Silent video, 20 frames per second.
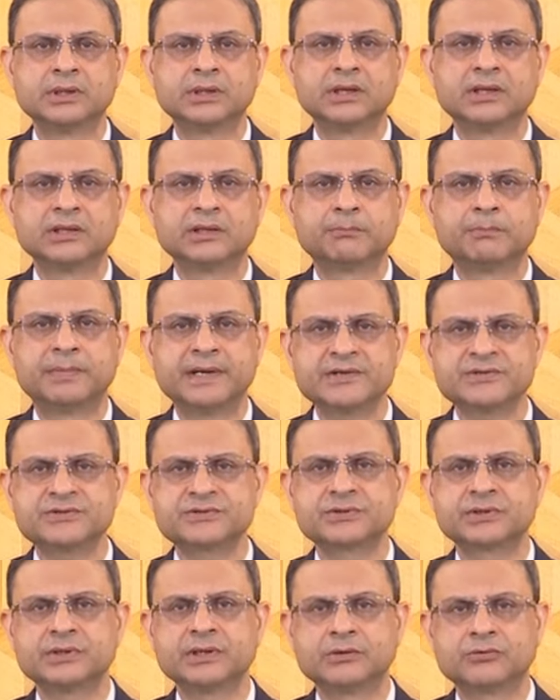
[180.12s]
in the best
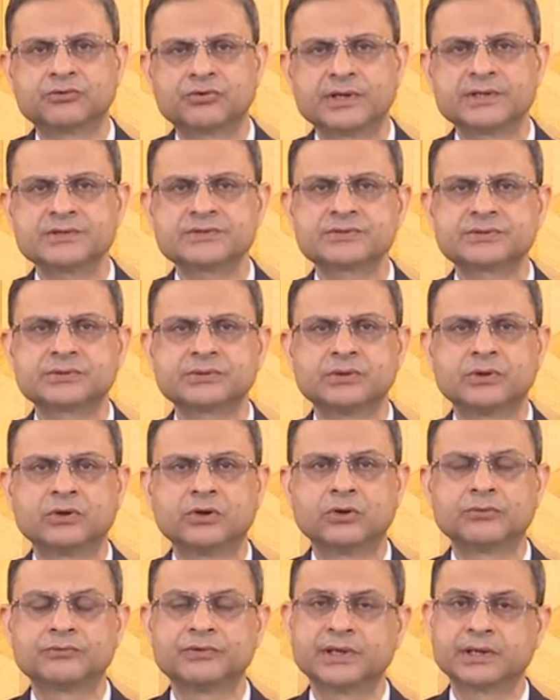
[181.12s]
interest
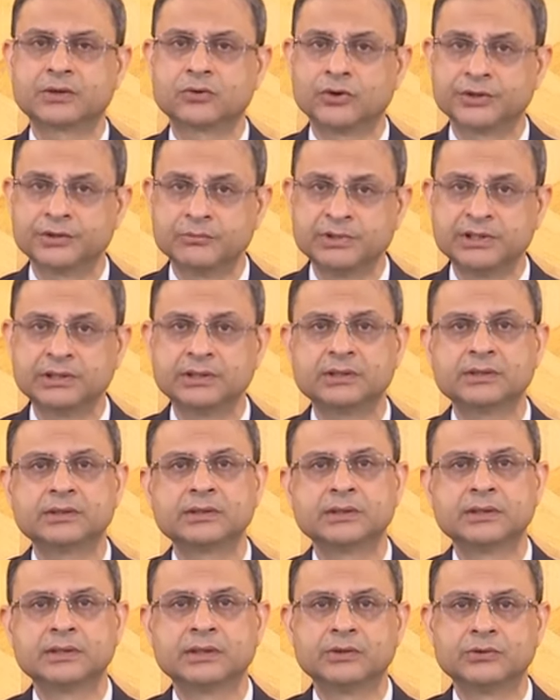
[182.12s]
of the economy,
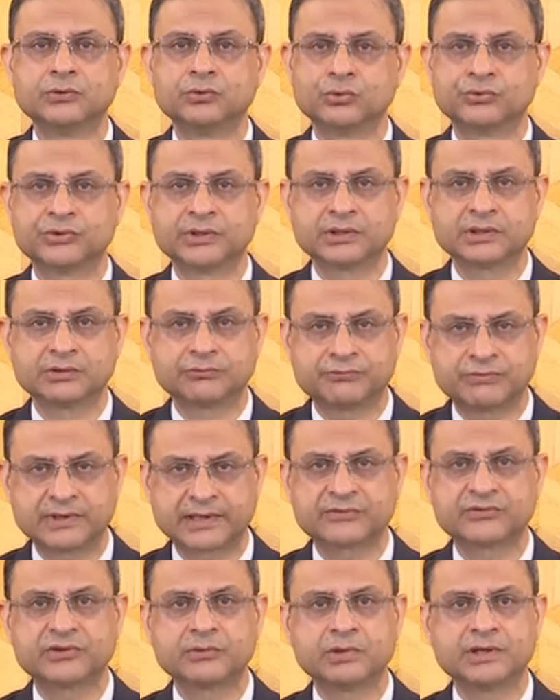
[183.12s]
using the
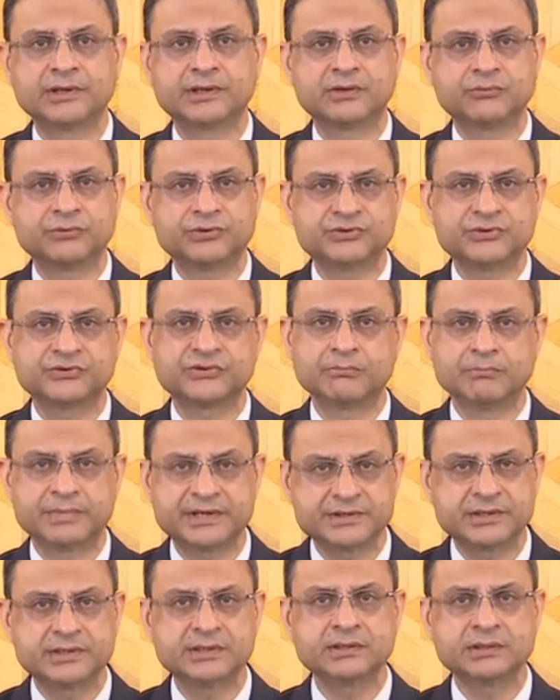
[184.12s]
flexibility which is
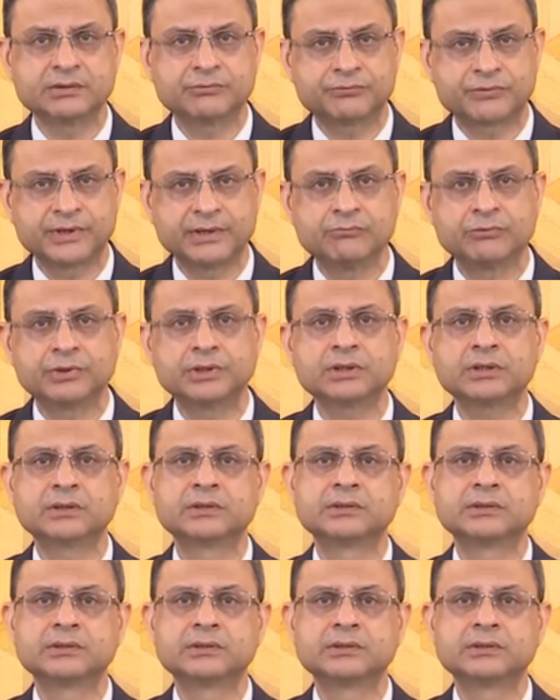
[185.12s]
embedded in the framework,